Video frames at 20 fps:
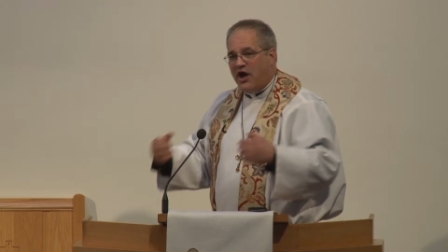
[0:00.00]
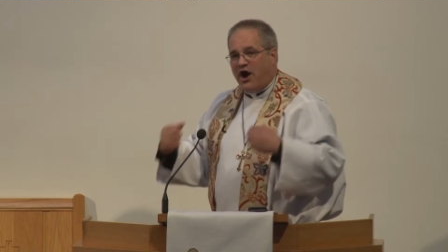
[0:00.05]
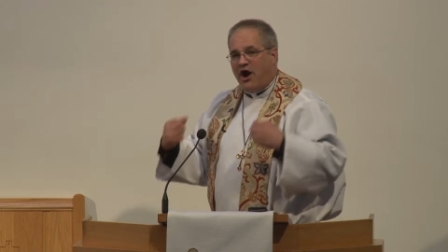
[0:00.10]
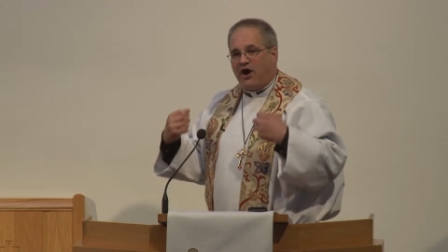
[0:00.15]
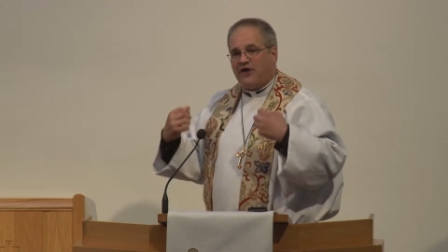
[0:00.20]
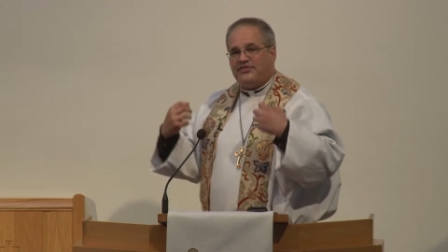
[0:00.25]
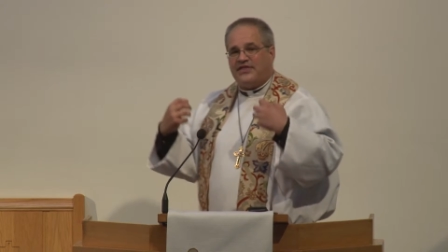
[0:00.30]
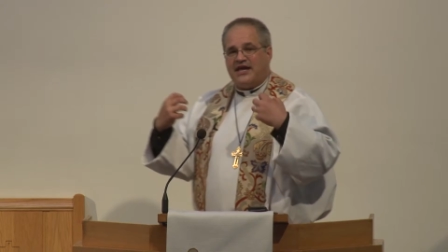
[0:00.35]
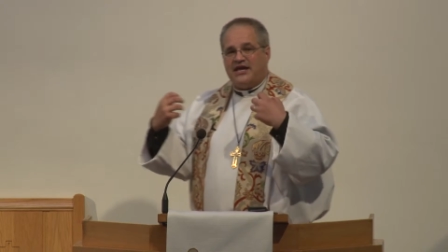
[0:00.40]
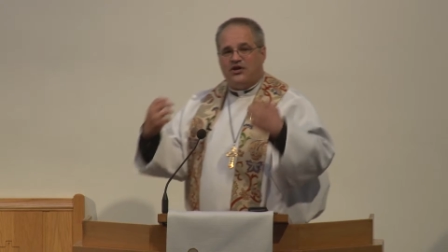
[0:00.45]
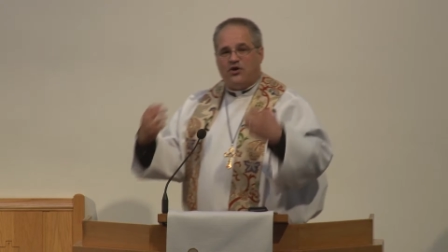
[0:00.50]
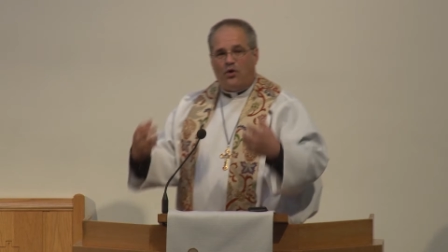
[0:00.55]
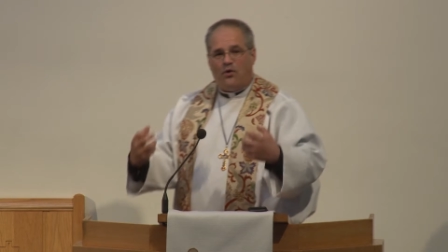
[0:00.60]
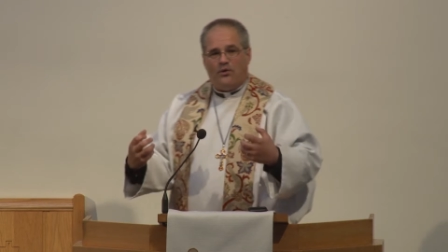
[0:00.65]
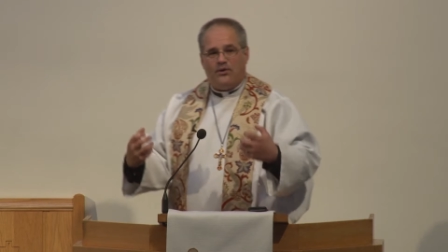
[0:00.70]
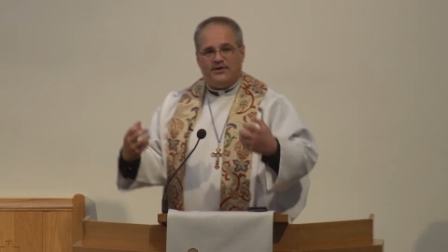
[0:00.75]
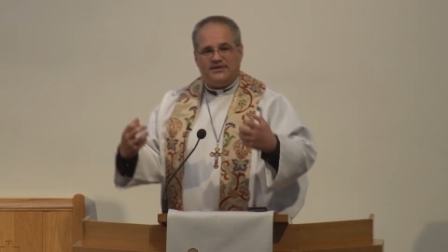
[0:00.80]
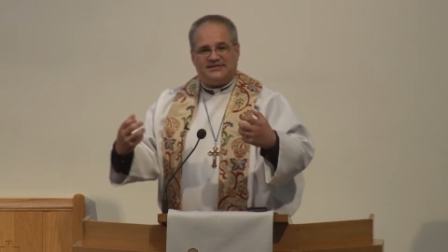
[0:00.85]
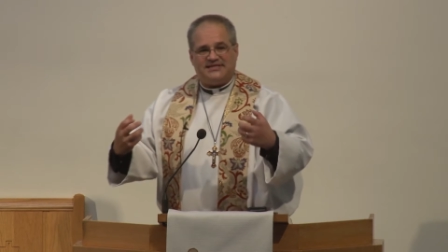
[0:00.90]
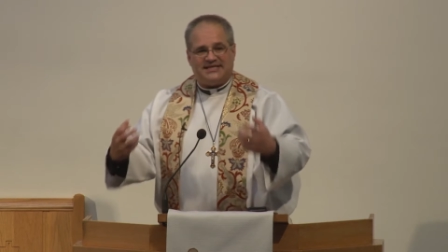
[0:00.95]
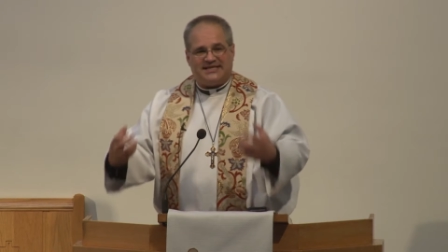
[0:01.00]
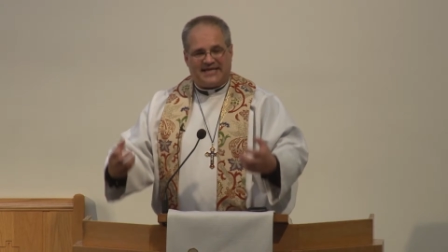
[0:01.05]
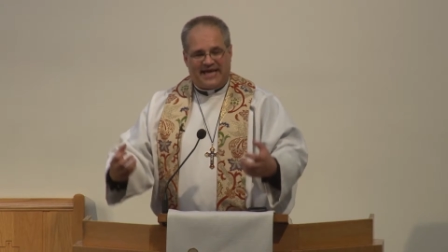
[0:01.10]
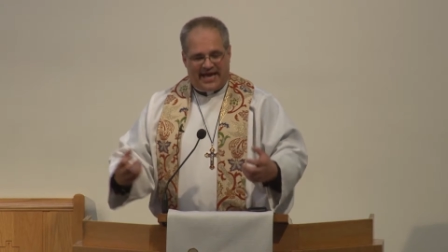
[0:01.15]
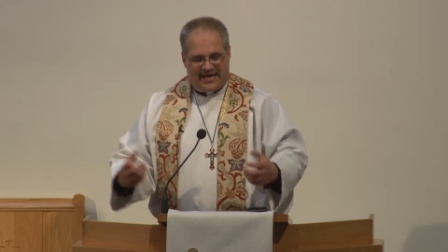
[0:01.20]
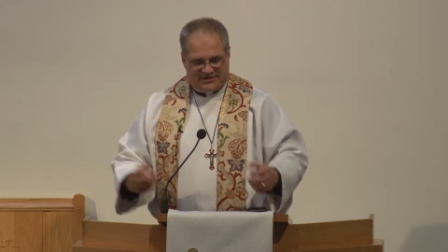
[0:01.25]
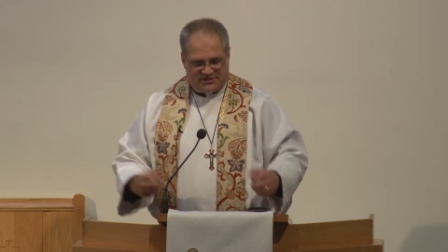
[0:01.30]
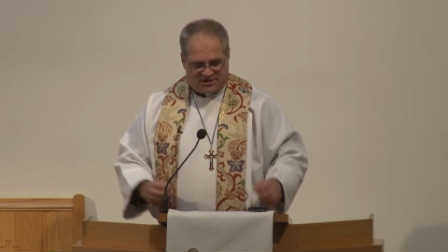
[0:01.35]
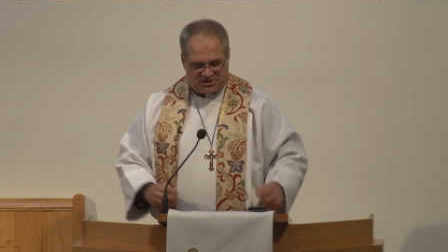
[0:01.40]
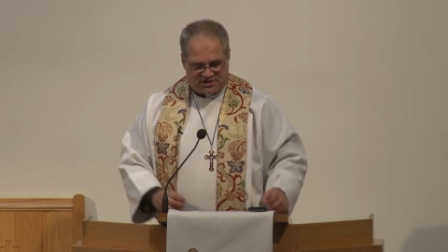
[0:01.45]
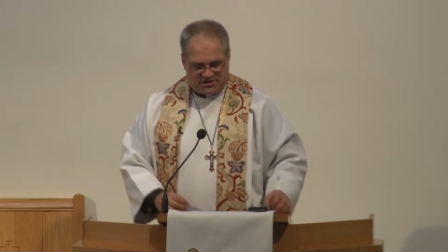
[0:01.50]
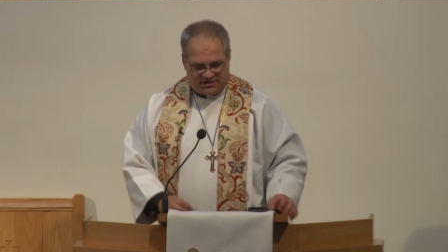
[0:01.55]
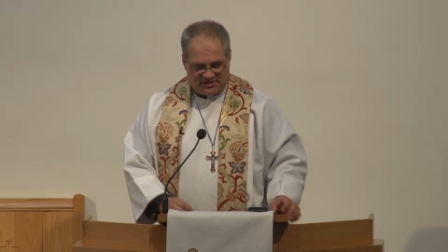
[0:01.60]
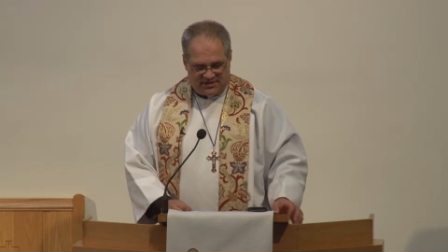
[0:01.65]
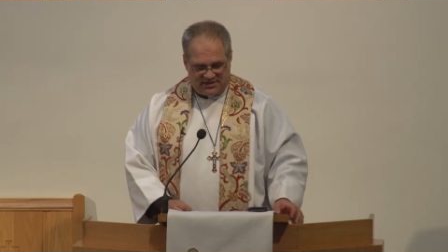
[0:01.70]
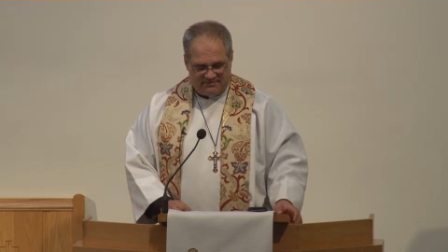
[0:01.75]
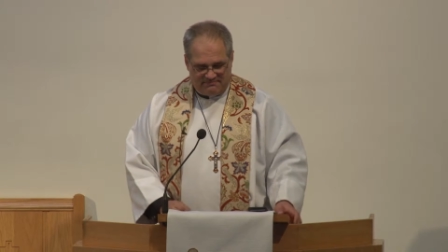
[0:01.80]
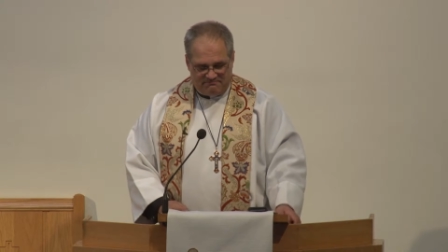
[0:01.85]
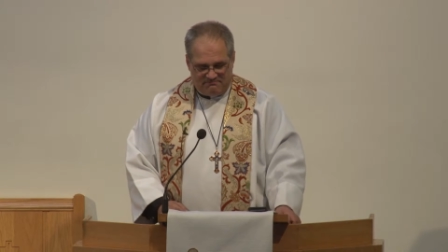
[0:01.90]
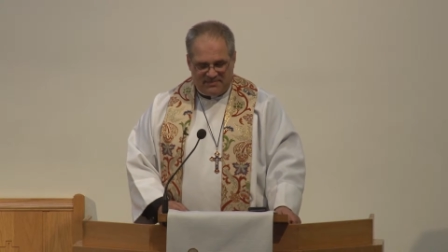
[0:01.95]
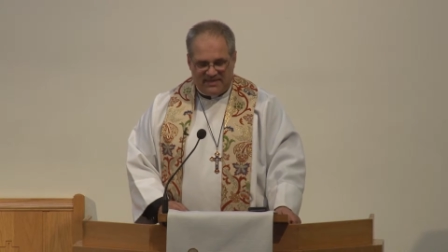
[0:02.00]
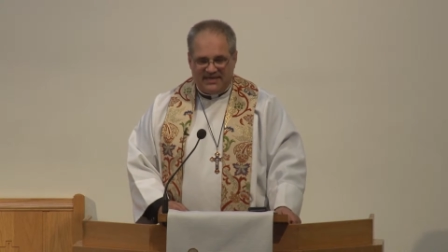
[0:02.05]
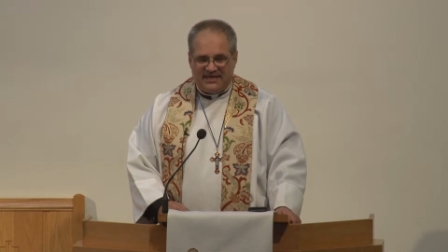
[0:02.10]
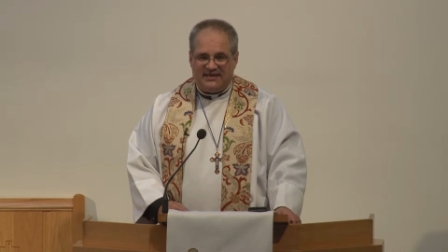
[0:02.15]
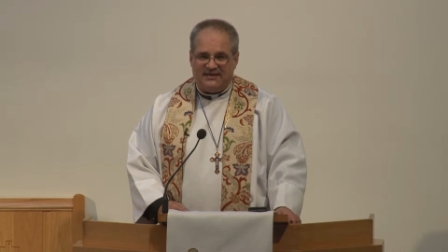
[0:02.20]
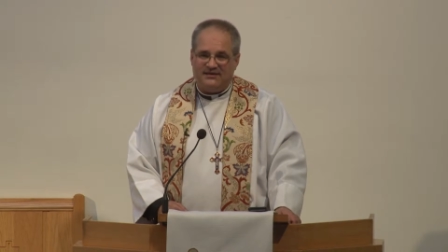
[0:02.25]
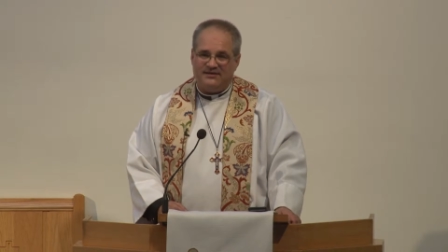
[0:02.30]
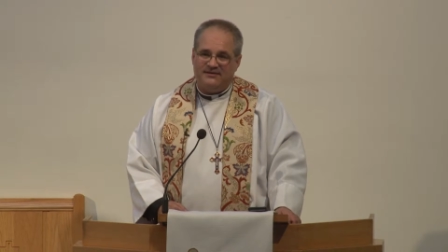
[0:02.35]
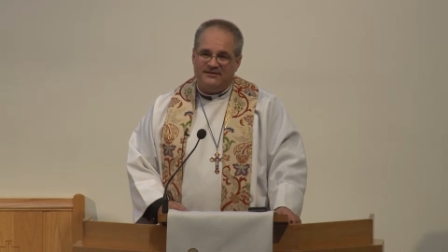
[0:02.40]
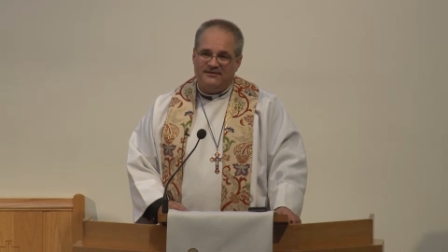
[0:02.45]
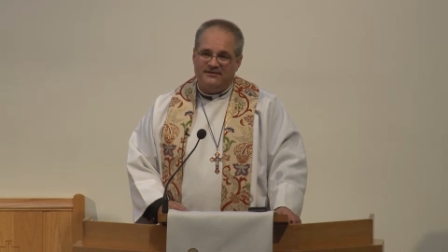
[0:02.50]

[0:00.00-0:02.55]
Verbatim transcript: are they going to catch me?